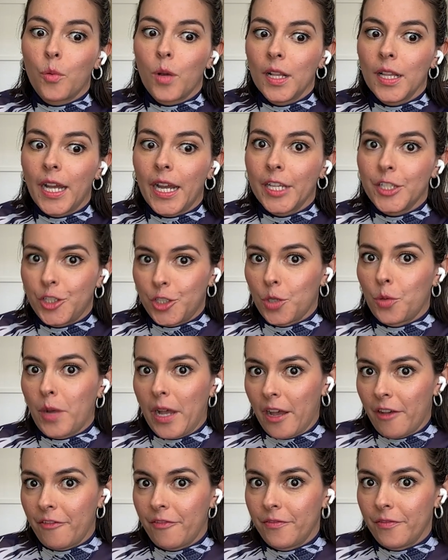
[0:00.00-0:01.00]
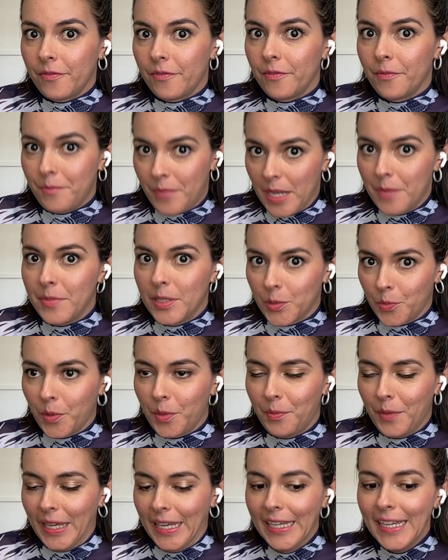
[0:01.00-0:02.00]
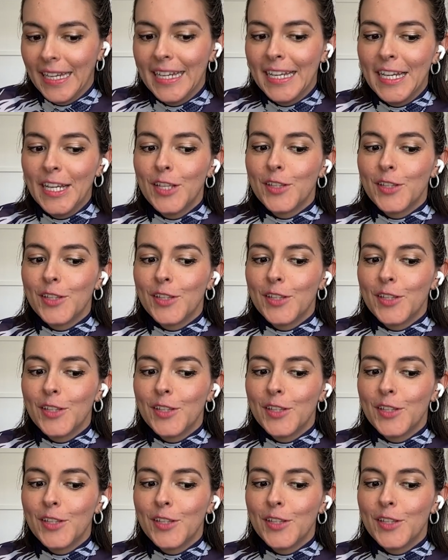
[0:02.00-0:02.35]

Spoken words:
Well, I don't have babies with me.